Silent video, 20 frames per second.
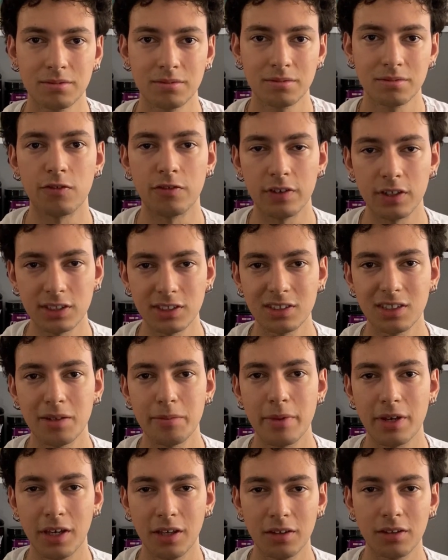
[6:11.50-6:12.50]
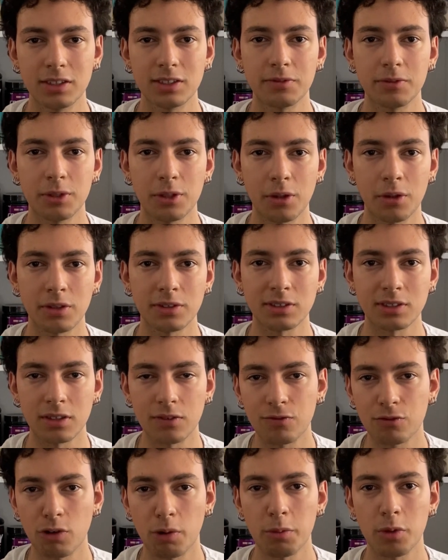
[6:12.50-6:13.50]
The reason I'm making this video is to
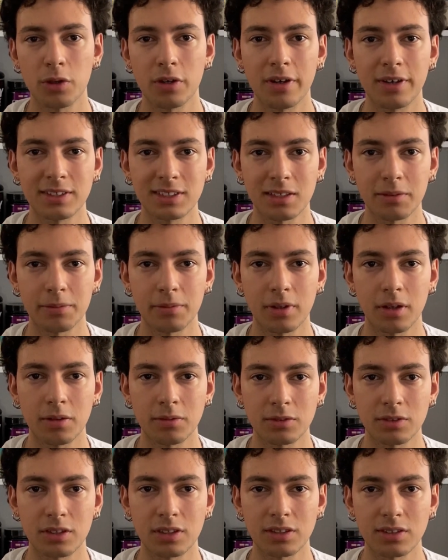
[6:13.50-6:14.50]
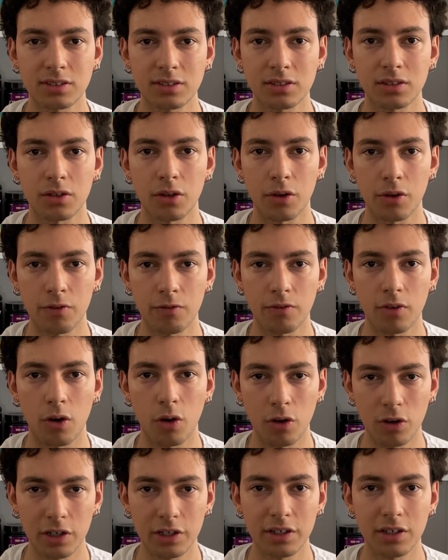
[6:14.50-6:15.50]
inform you guys about this
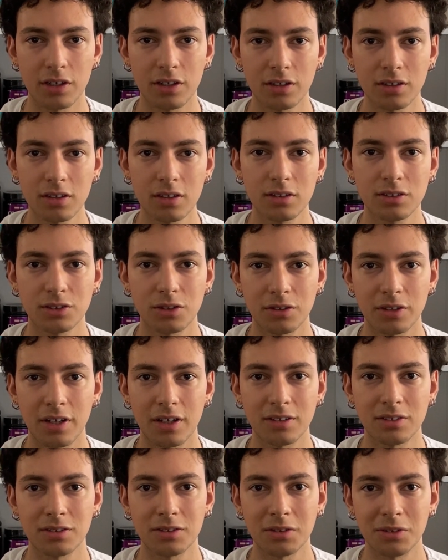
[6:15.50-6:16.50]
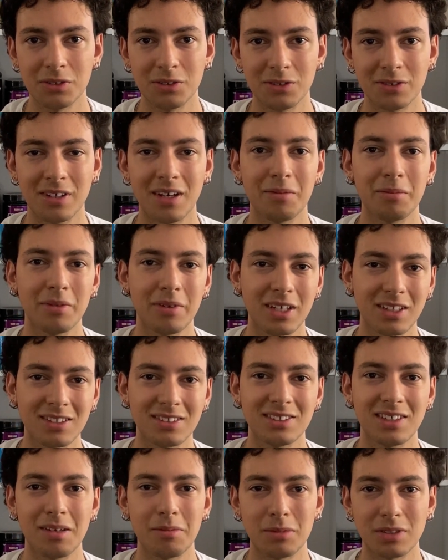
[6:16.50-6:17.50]
early on so that you do not make the
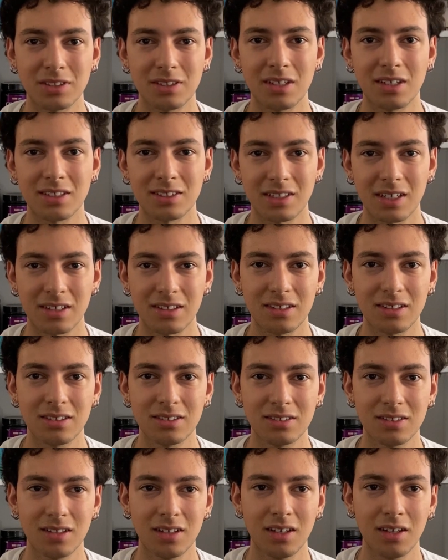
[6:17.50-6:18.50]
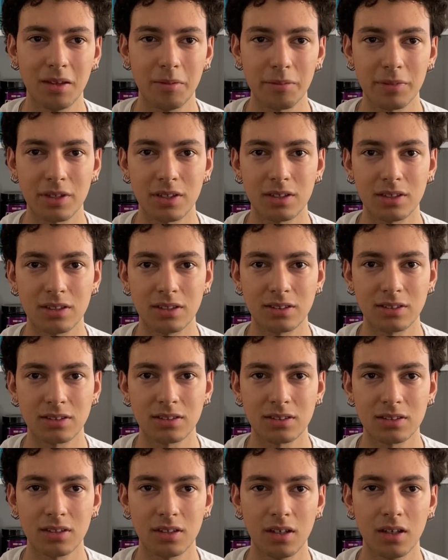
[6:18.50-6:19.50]
same mistake as I did.
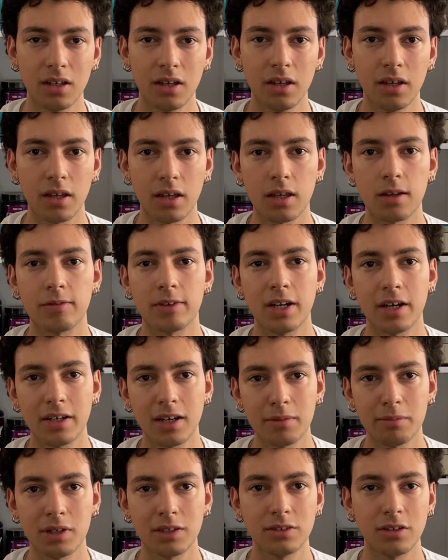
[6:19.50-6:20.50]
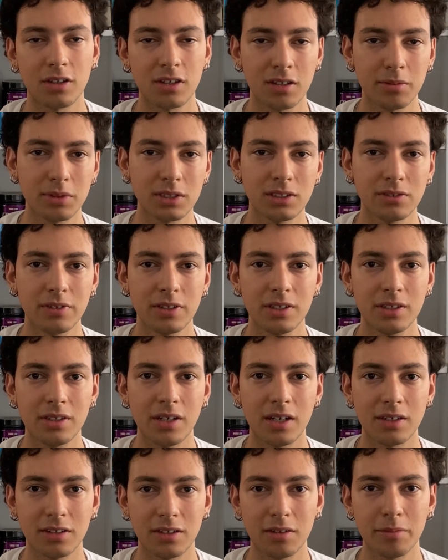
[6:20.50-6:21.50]
Because when I got my documents ready,
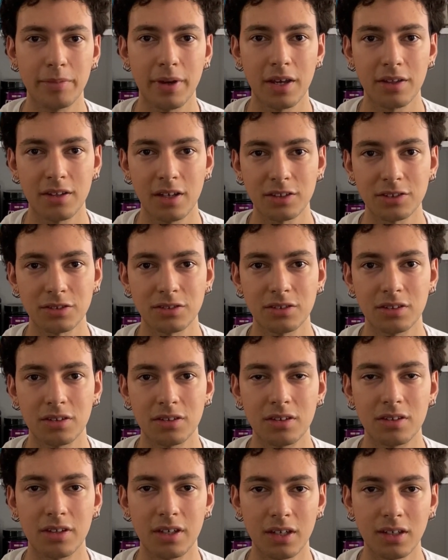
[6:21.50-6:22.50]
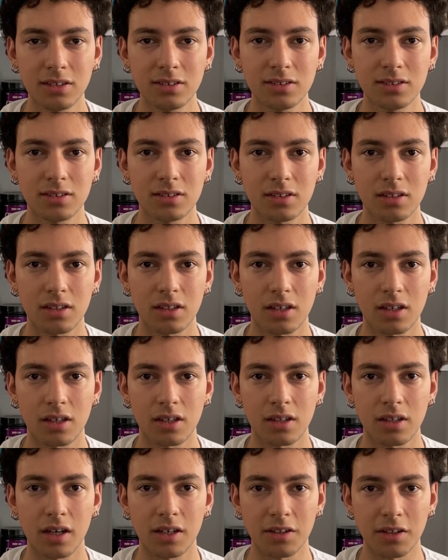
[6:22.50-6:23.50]
I didn't pay attention to the dates
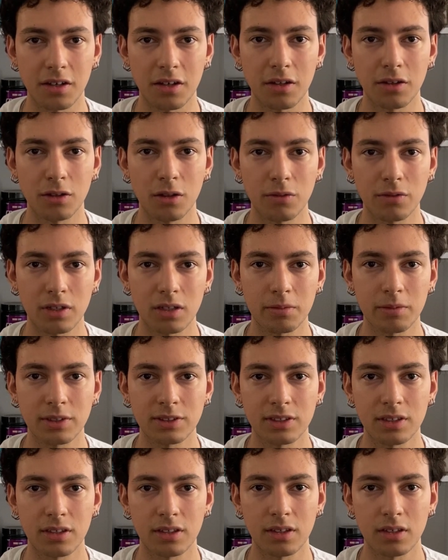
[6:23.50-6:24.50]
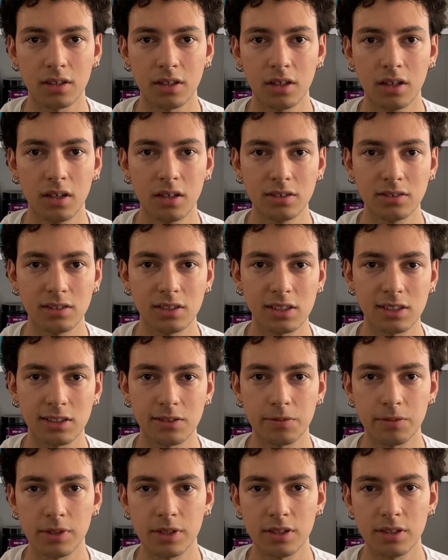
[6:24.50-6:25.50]
and I didn't know there was a
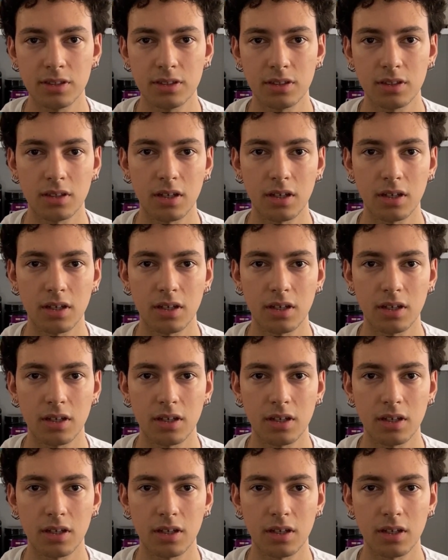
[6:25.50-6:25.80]
6 week